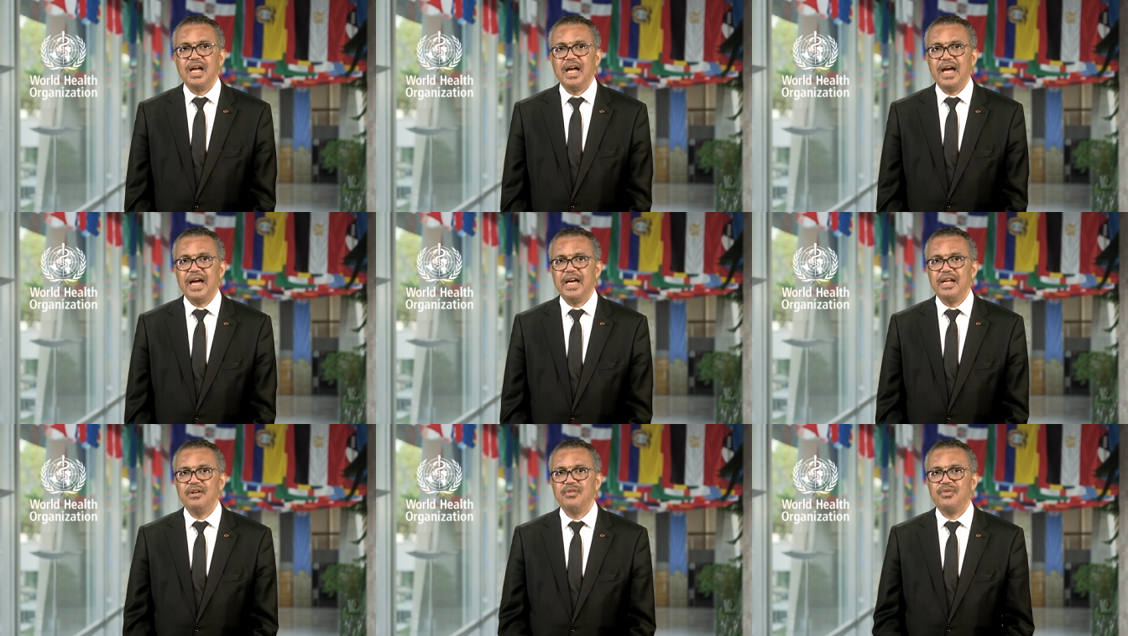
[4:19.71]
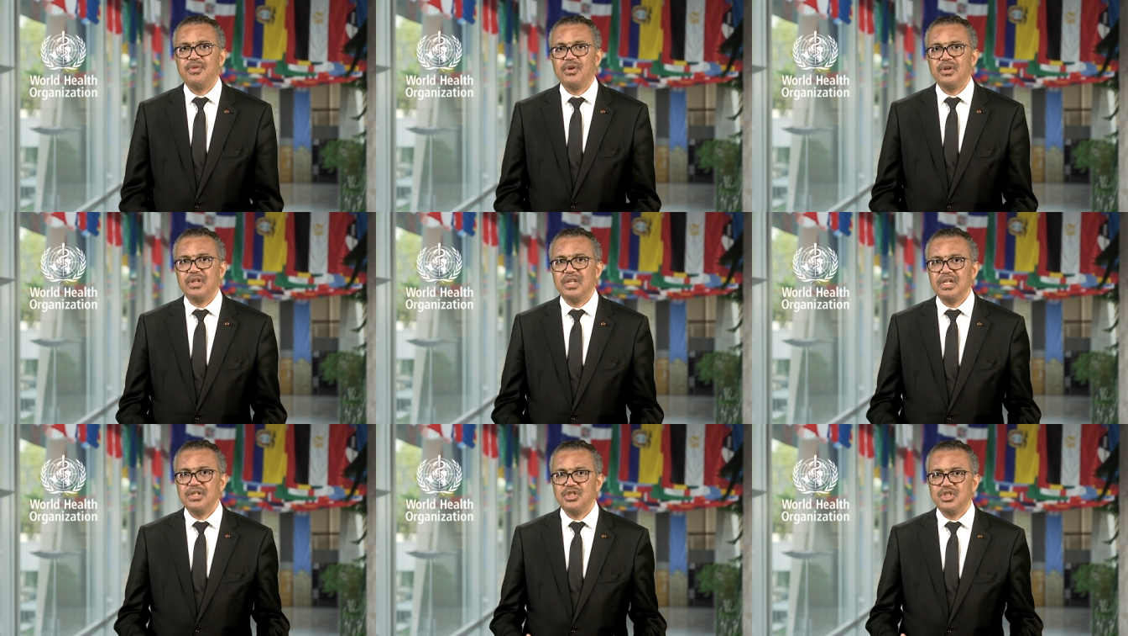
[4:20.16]
and
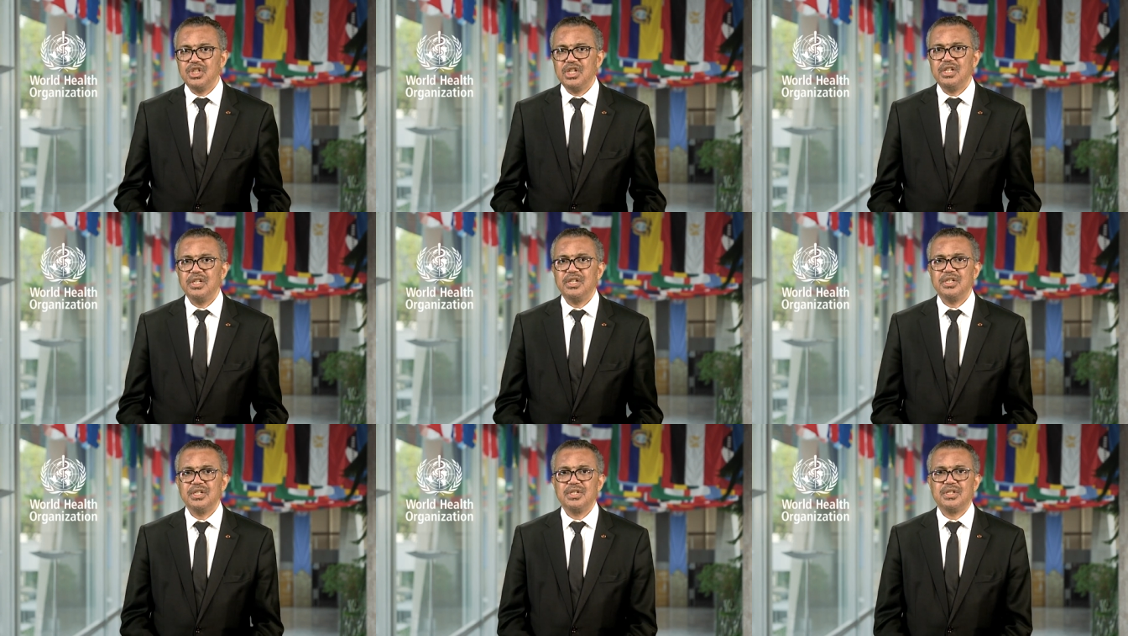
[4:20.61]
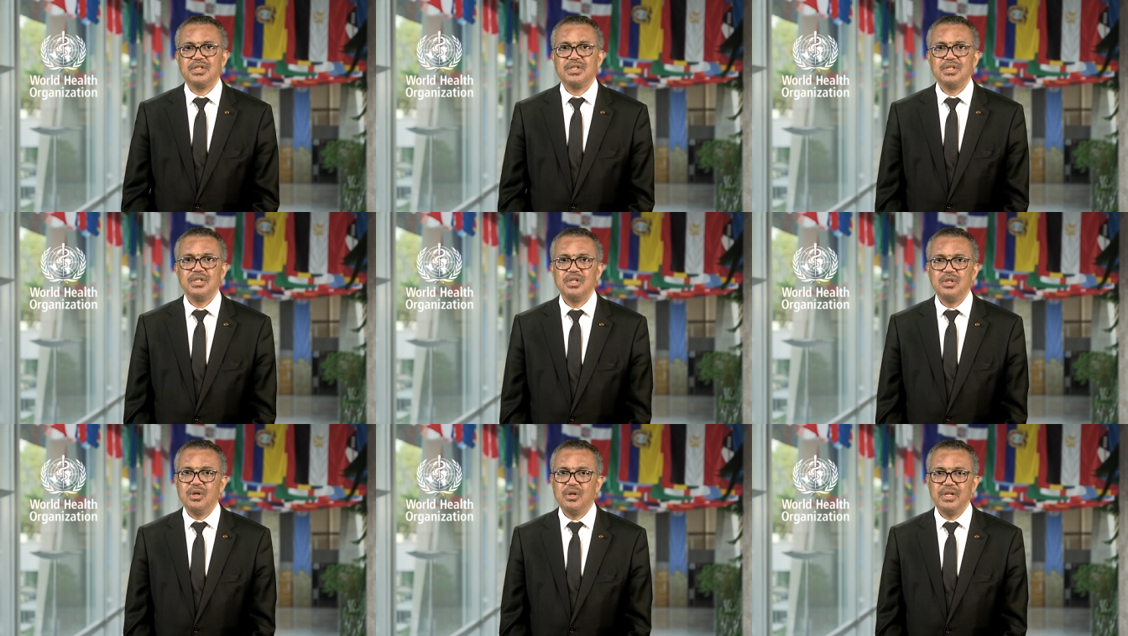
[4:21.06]
for the
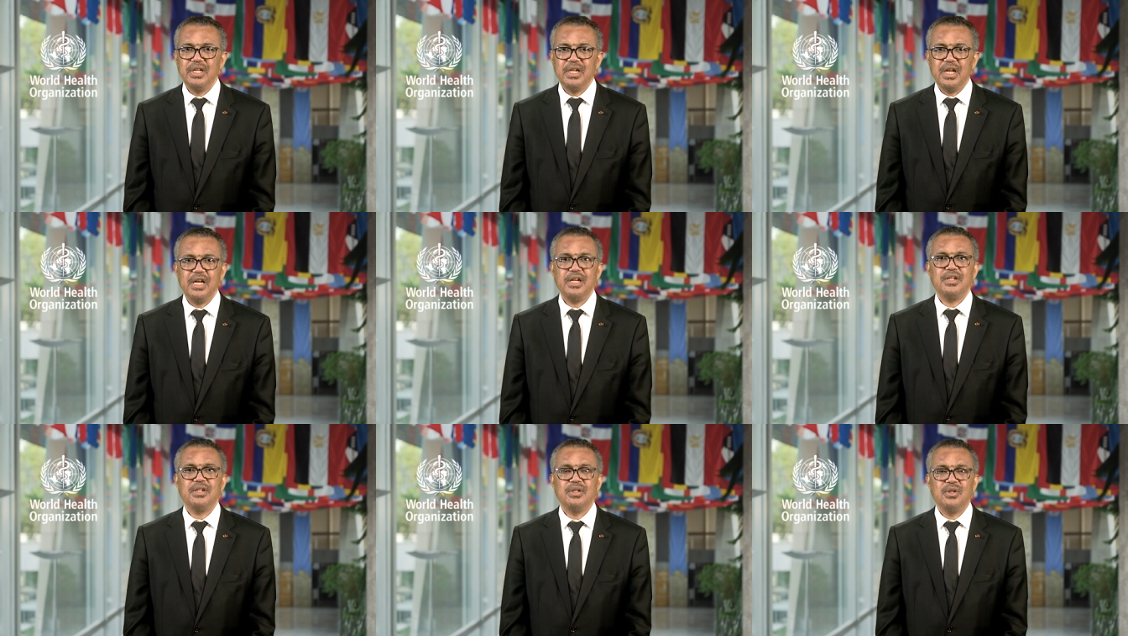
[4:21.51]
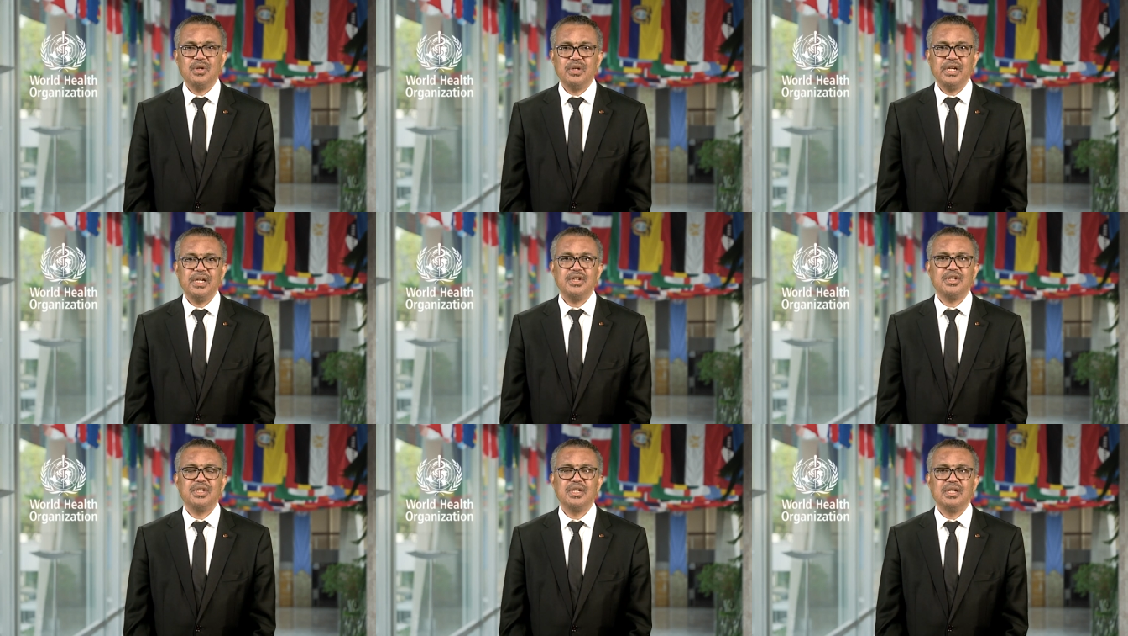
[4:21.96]
generous
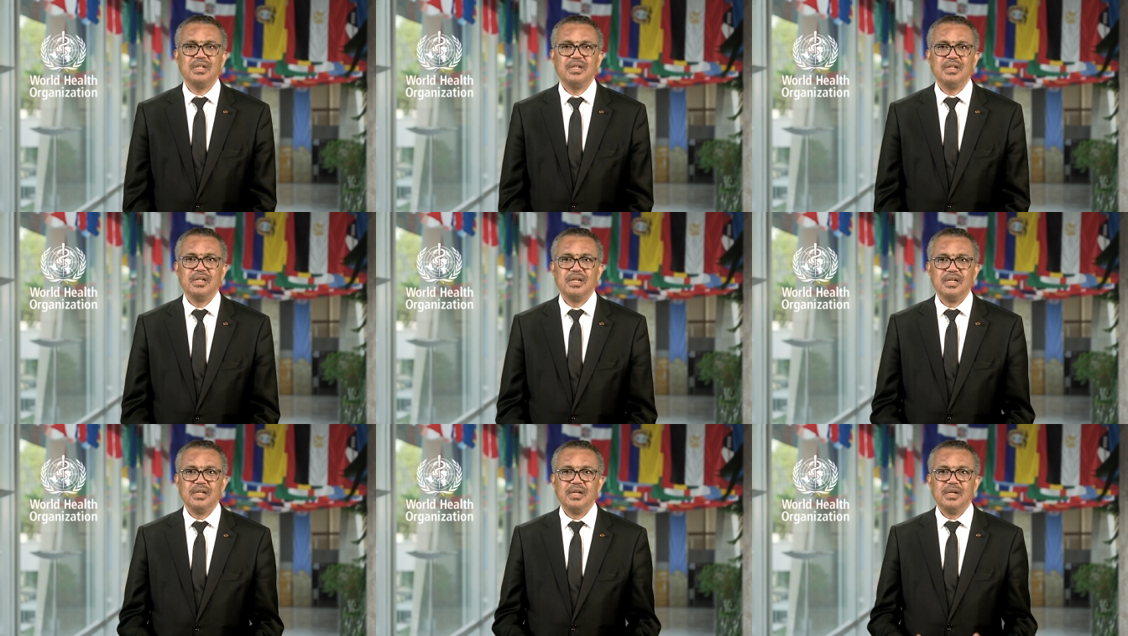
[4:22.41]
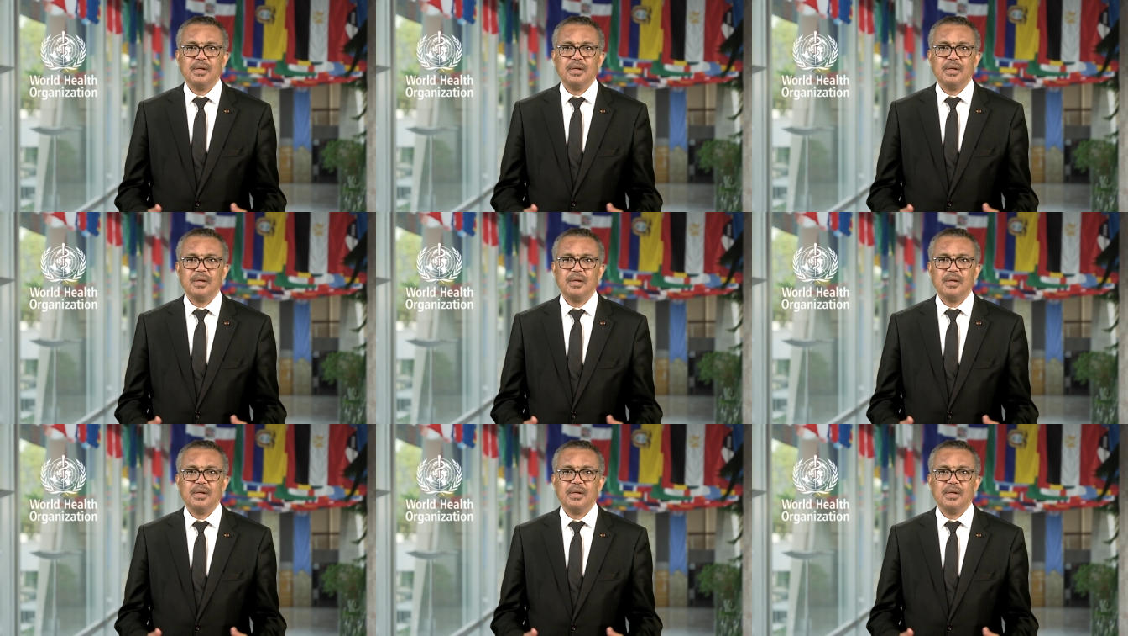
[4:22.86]
donation